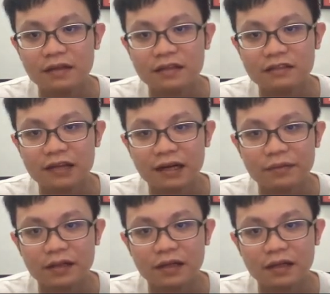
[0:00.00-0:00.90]

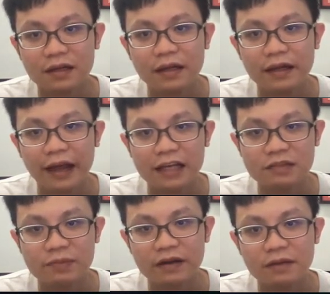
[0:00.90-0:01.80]
Describe the
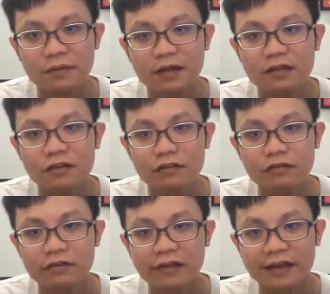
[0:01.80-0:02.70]
experiment
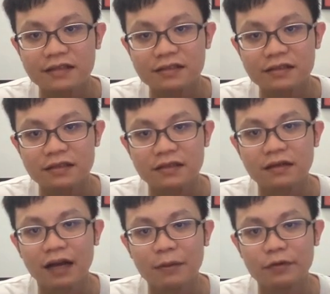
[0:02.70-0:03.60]
to test the
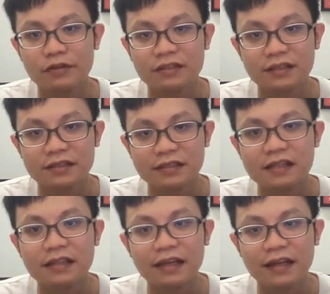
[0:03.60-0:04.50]
hypothesis
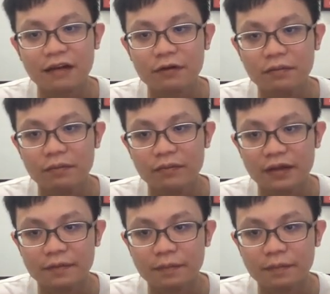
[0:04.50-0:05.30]
in 11b.